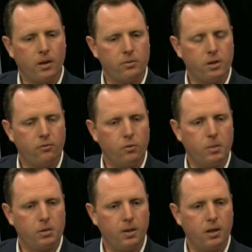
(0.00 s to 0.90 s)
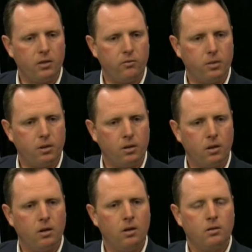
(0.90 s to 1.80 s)
civil perspective. But
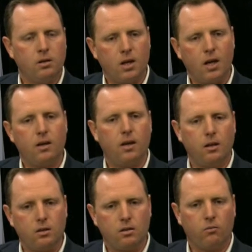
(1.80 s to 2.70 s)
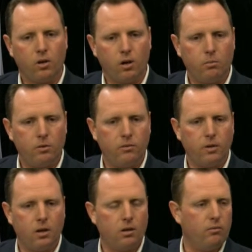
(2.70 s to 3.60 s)
to take that into the realm
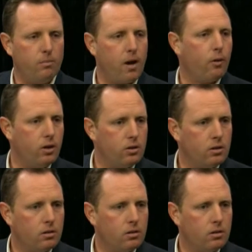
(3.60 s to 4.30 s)
of marriage